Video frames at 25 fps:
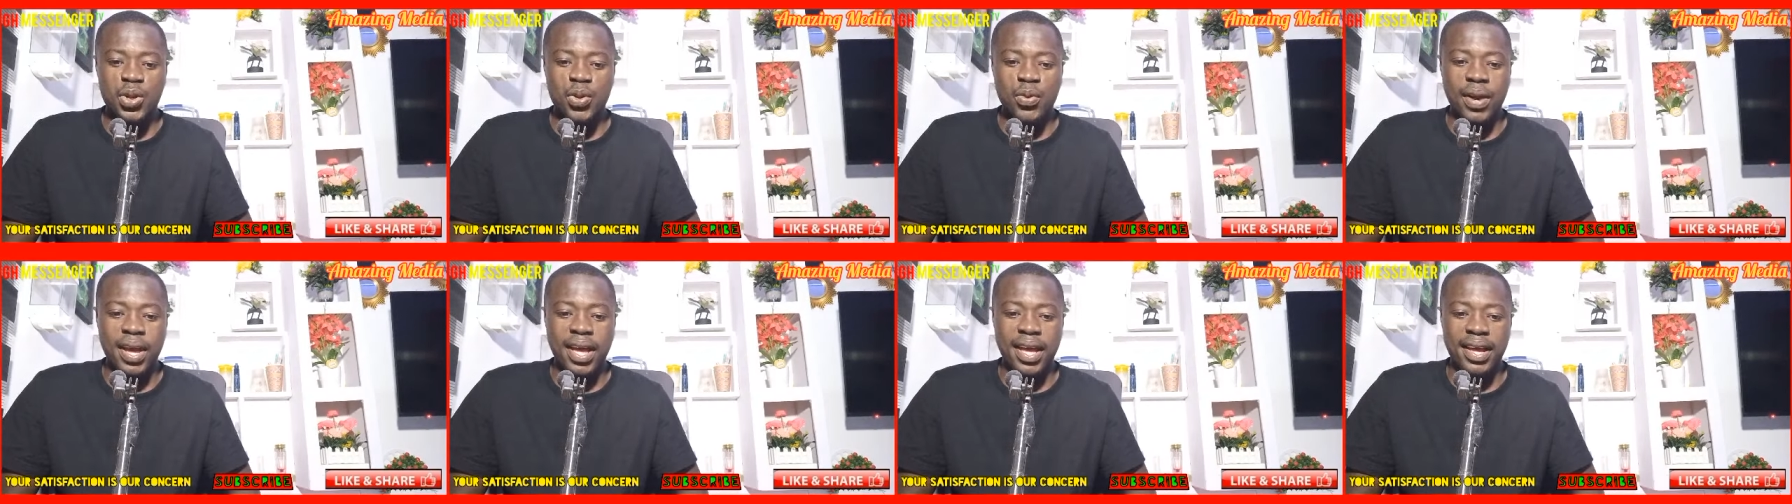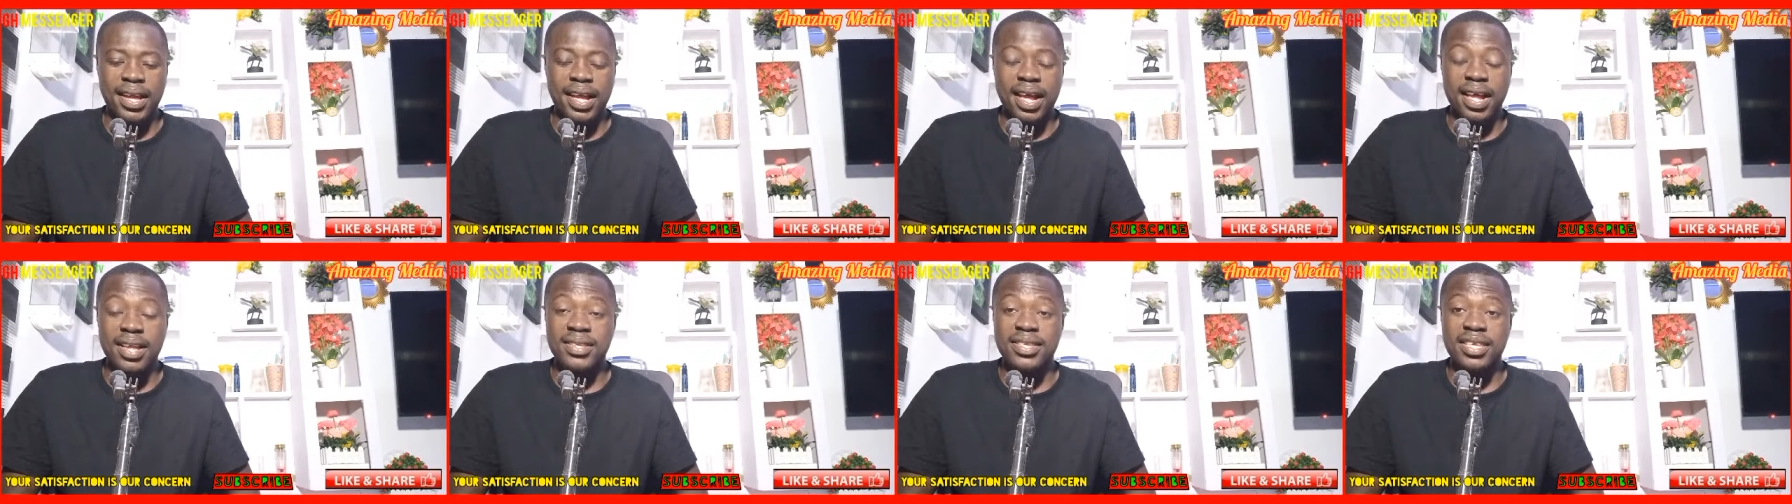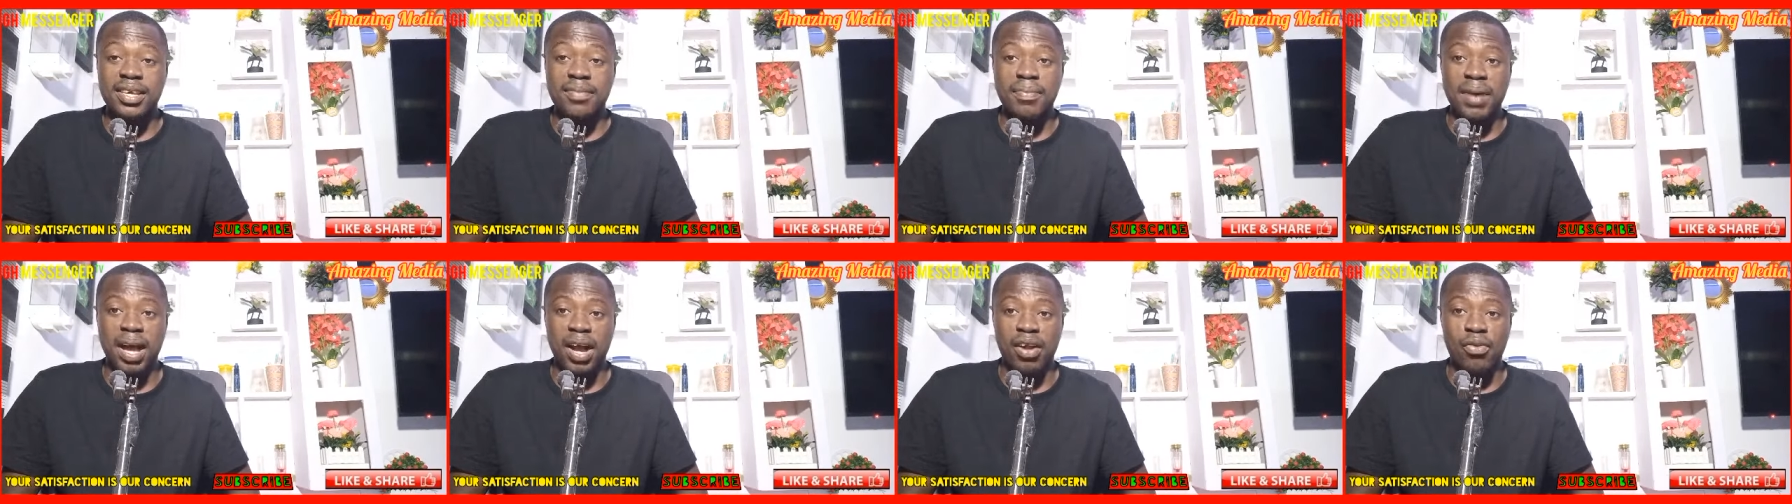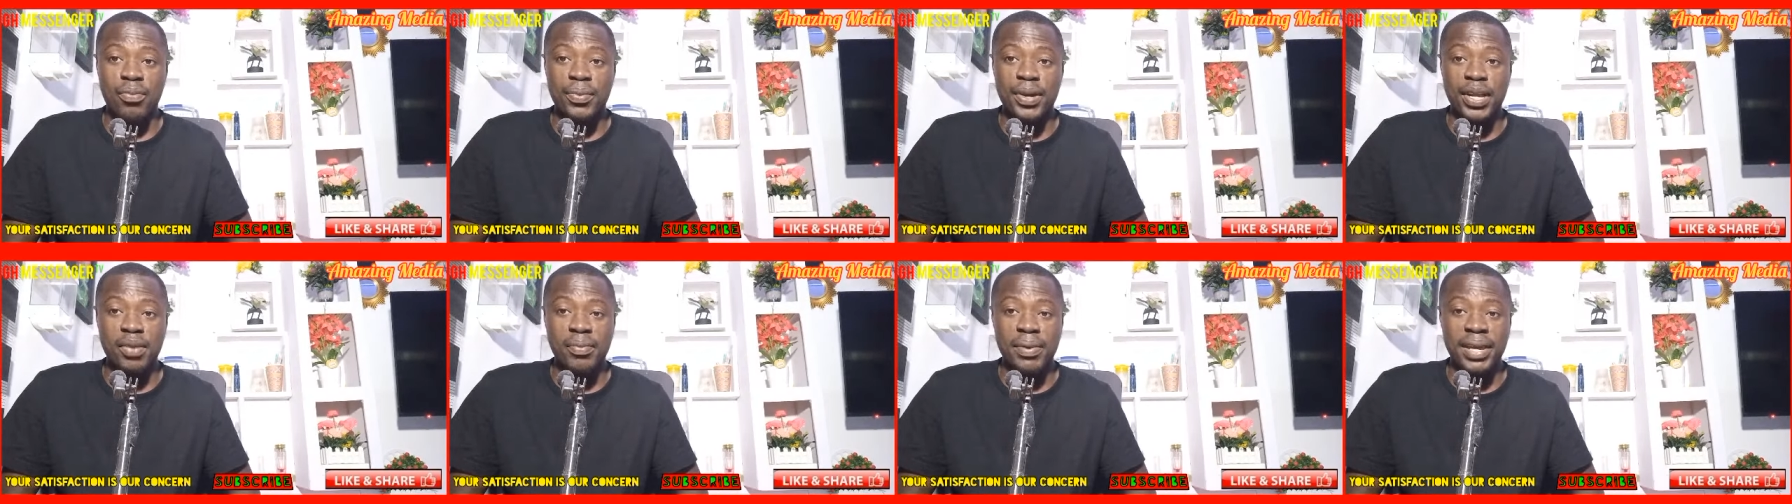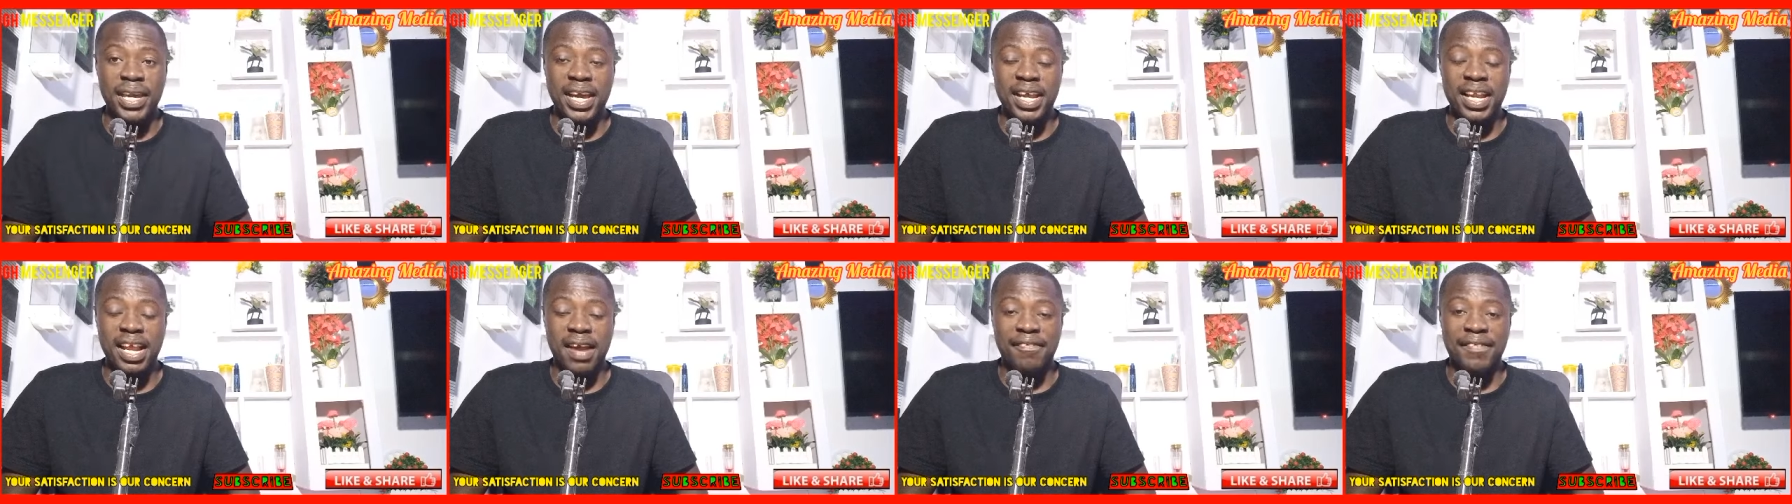no air can send back me to
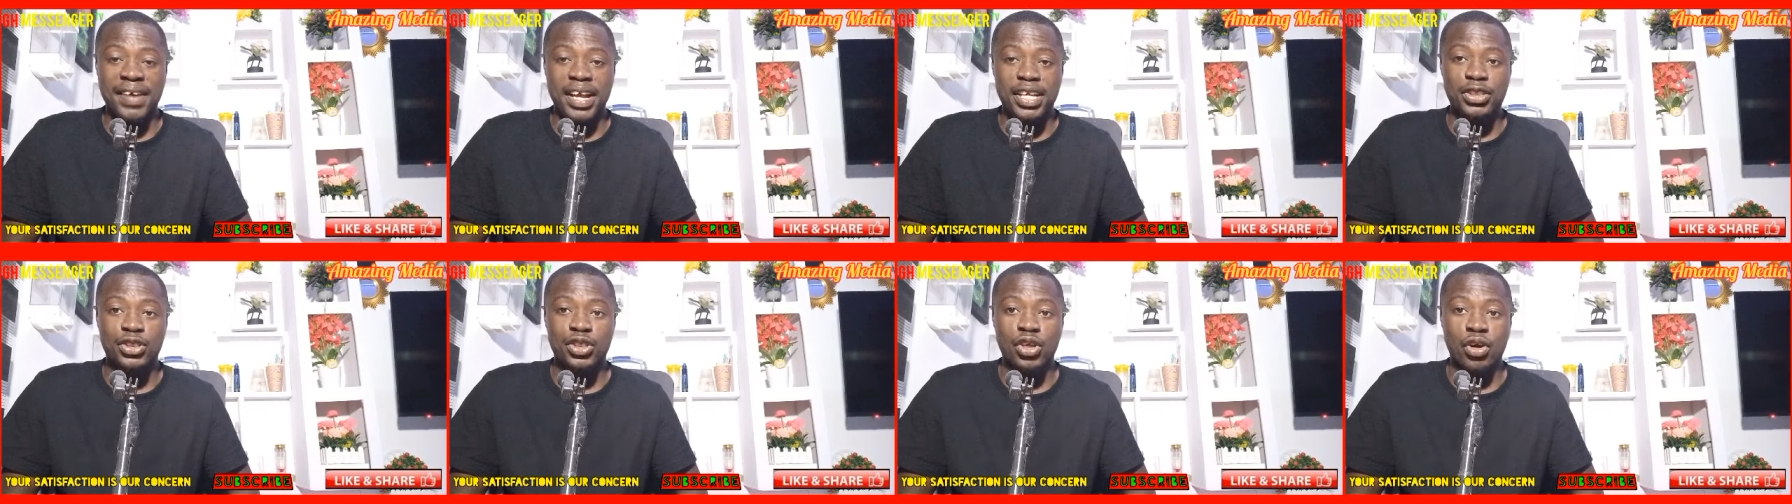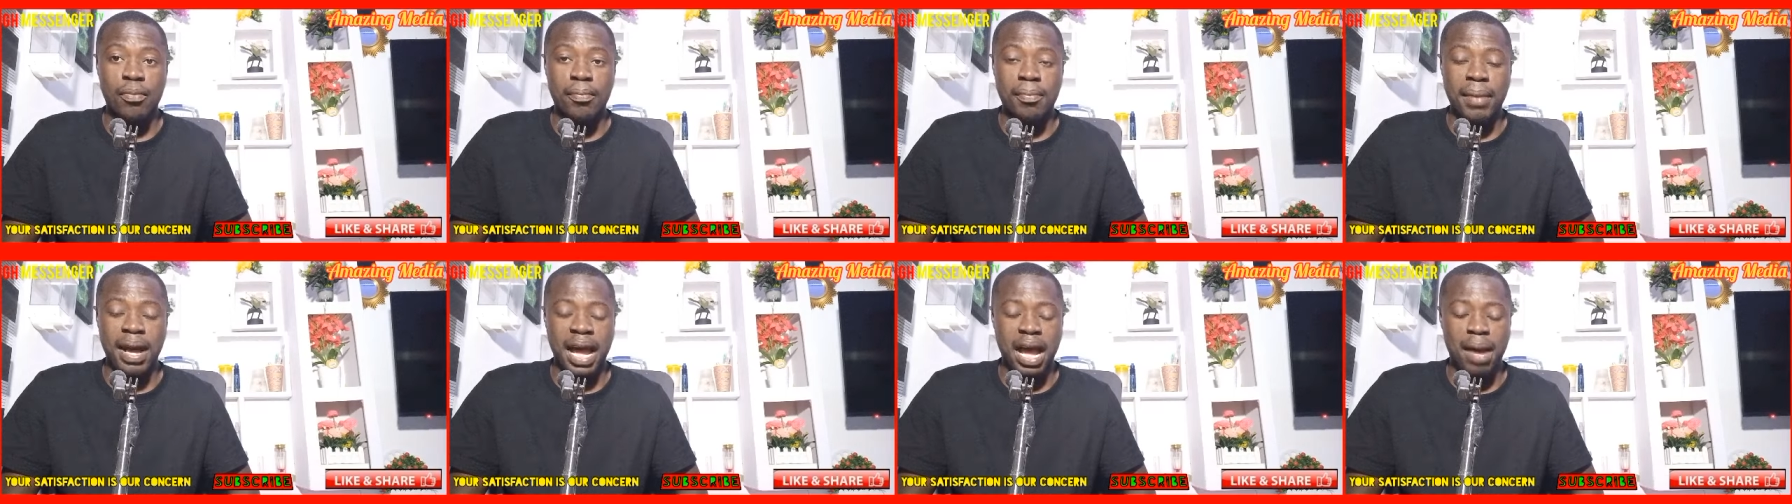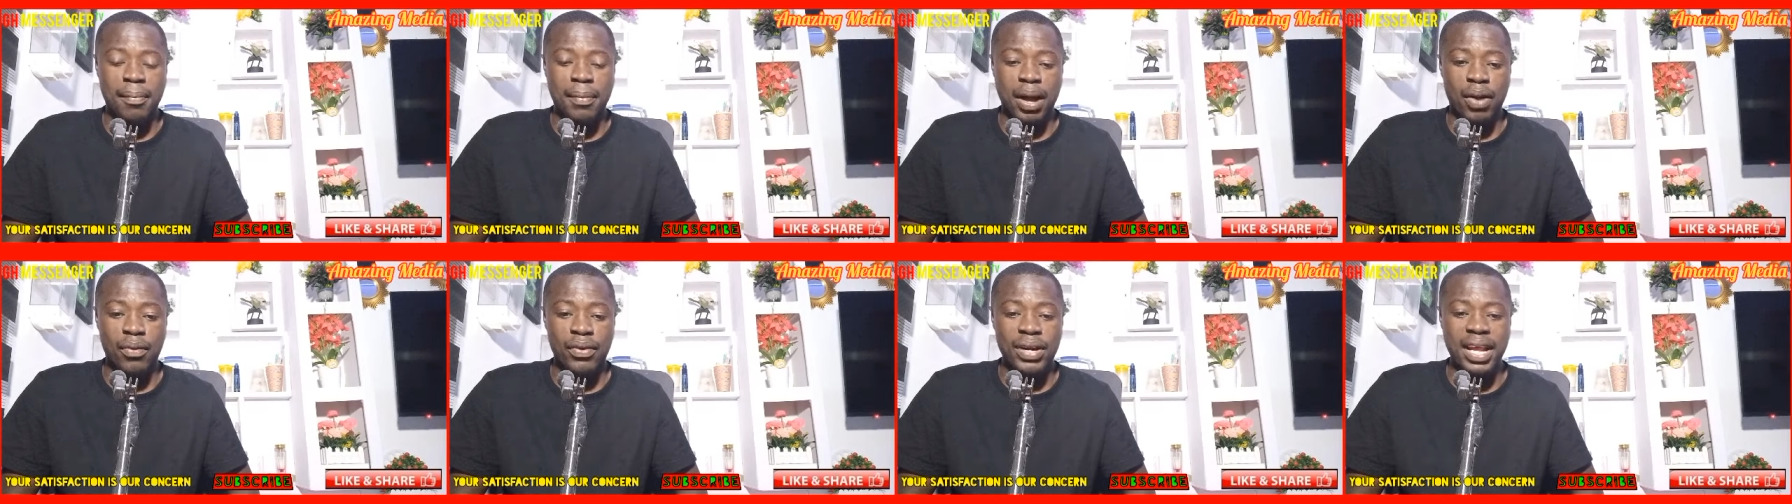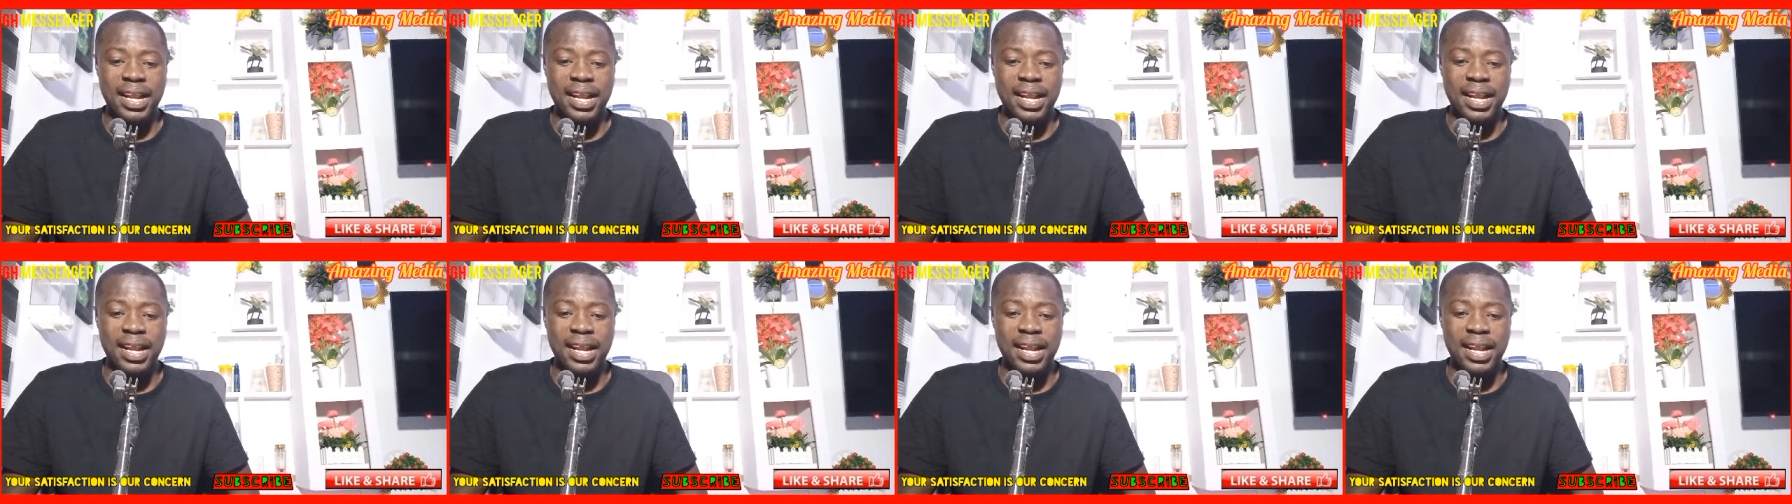be area for John Mahama.